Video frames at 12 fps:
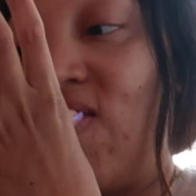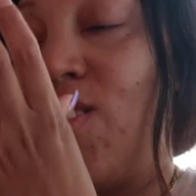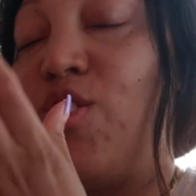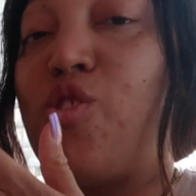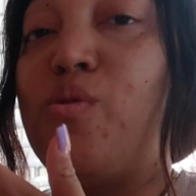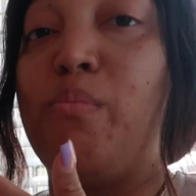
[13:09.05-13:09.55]

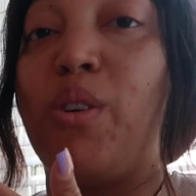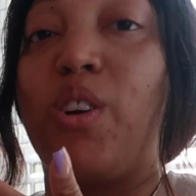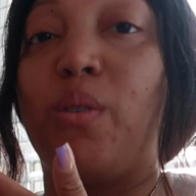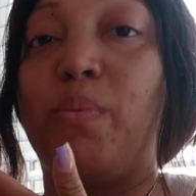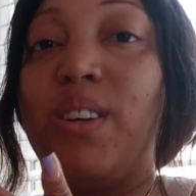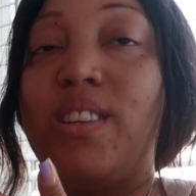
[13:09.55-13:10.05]
the June
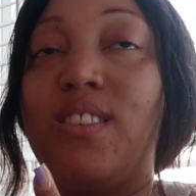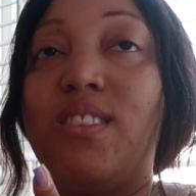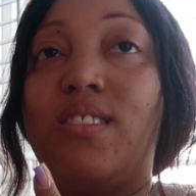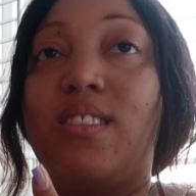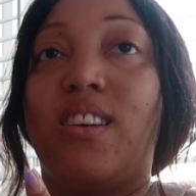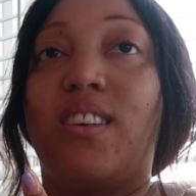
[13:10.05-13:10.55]
Burger place
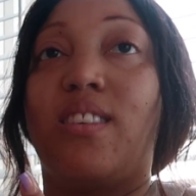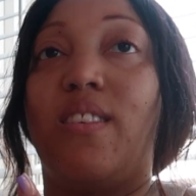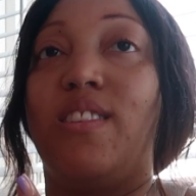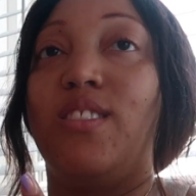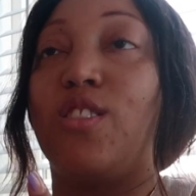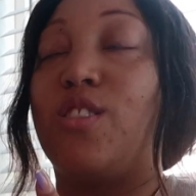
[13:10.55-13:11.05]
is like
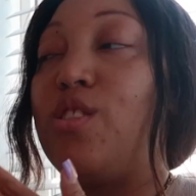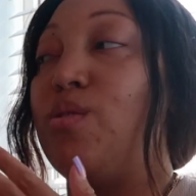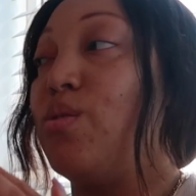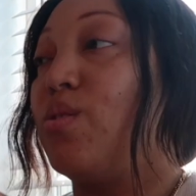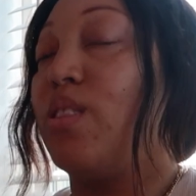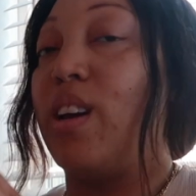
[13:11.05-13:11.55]
it's a
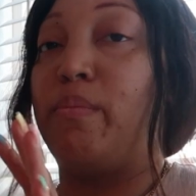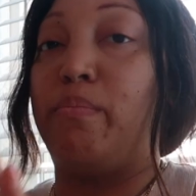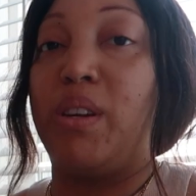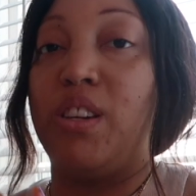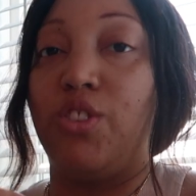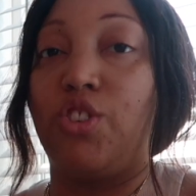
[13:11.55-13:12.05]
cute little like
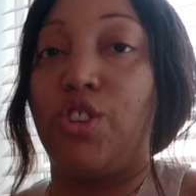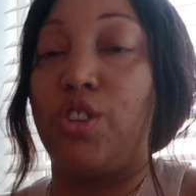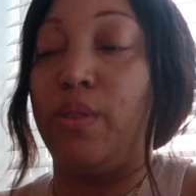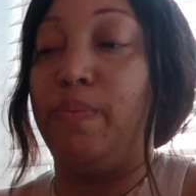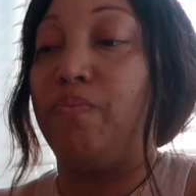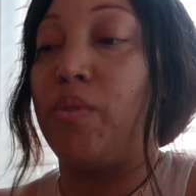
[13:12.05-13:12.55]

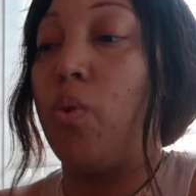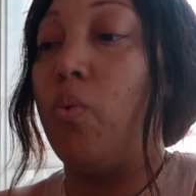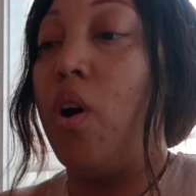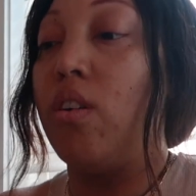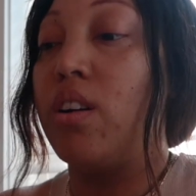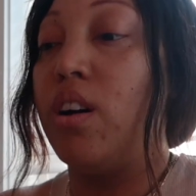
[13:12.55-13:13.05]
beach
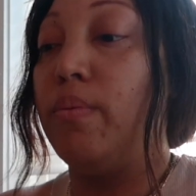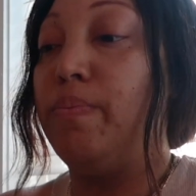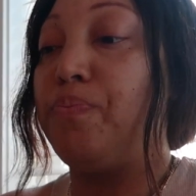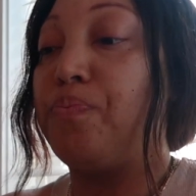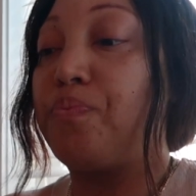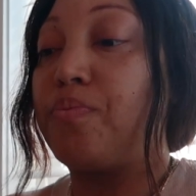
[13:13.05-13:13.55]
walk up
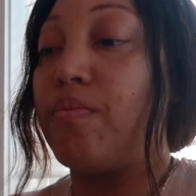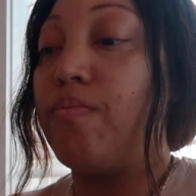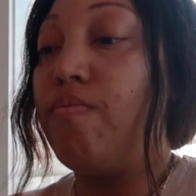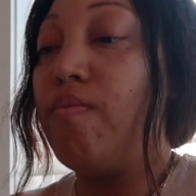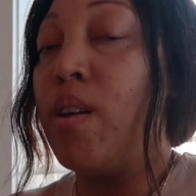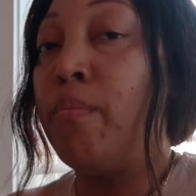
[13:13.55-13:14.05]

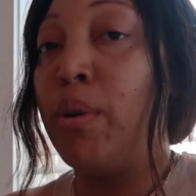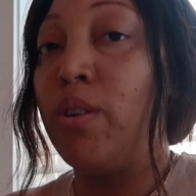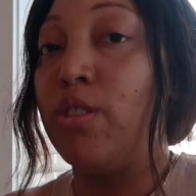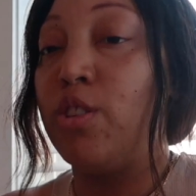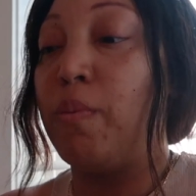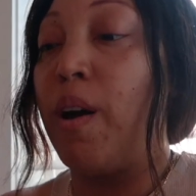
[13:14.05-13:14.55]

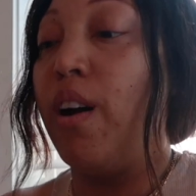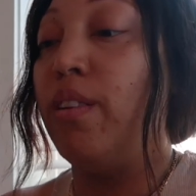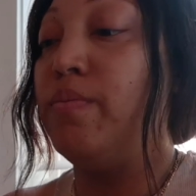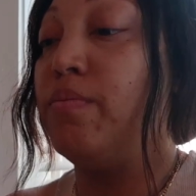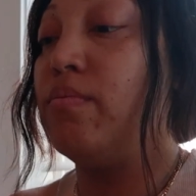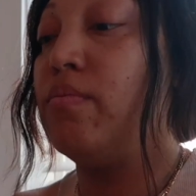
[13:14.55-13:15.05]
burger spot.